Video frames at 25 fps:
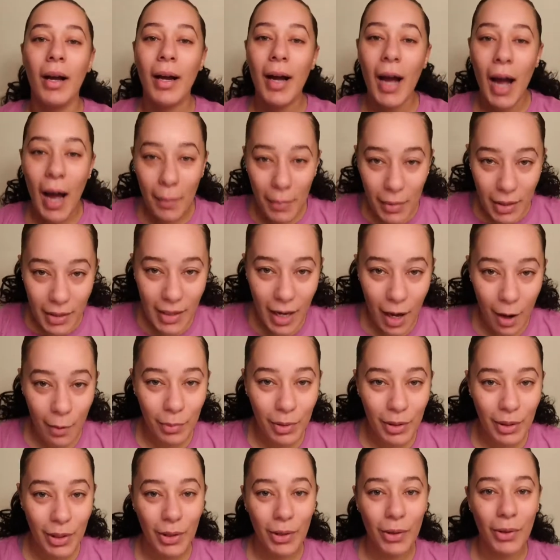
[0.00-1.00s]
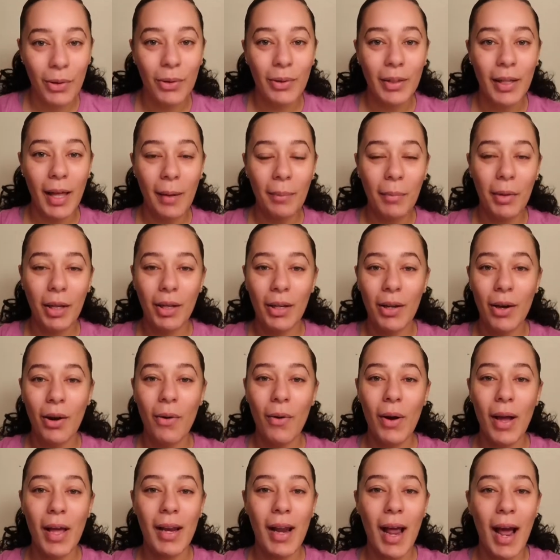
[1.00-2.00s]
comment down below, let me
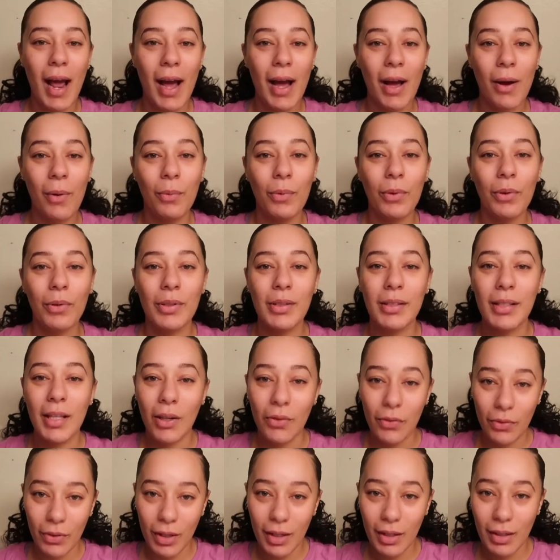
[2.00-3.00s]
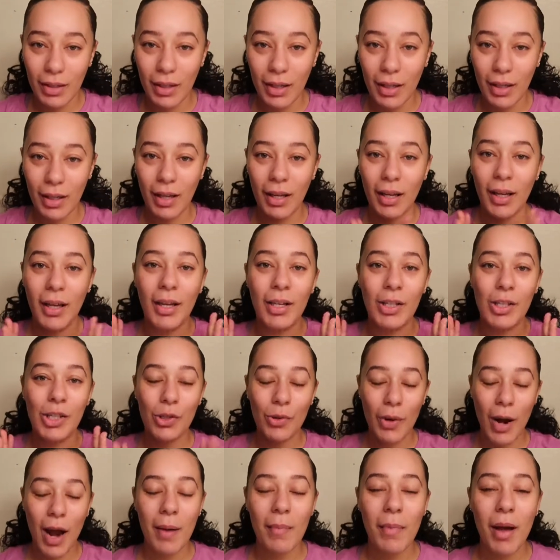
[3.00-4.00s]
know, and I will definitely
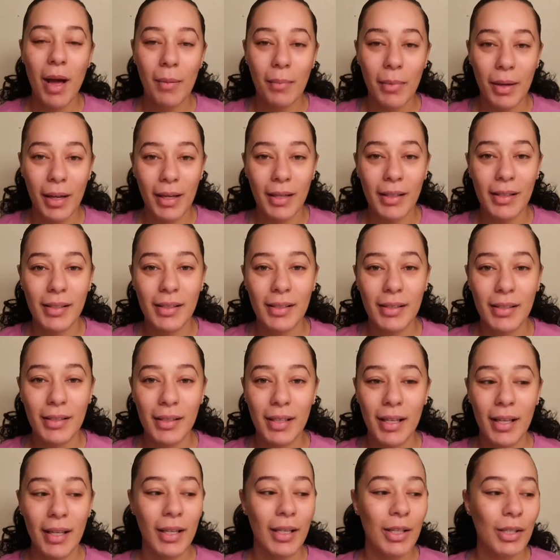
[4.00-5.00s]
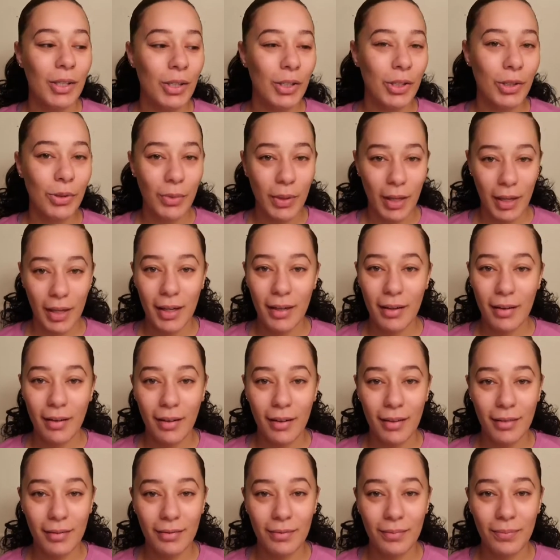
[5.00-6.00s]
try my best to get it
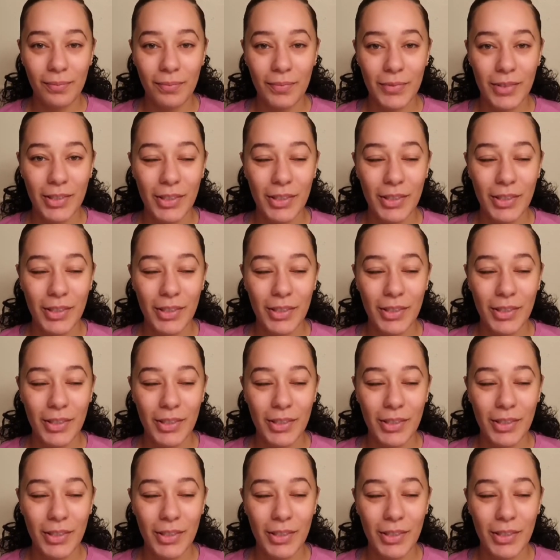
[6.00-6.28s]
done.